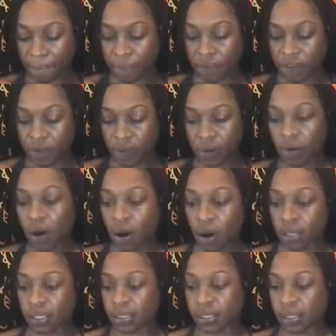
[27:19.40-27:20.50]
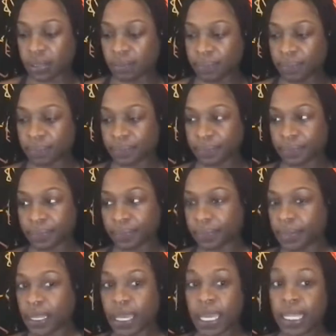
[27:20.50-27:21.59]
haunts them.
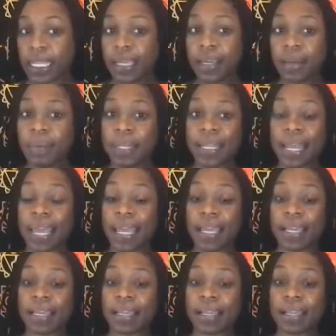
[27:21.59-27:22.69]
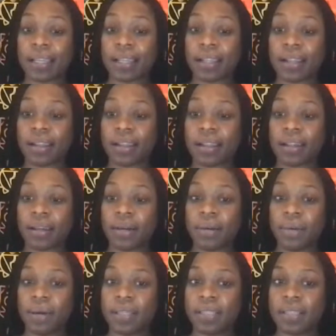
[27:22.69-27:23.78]
They could be like,
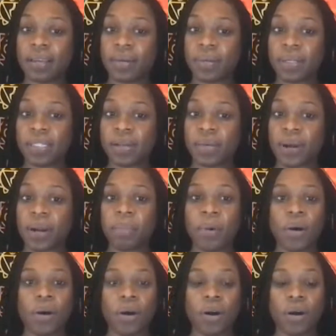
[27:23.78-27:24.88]
what is it? What's the word? Not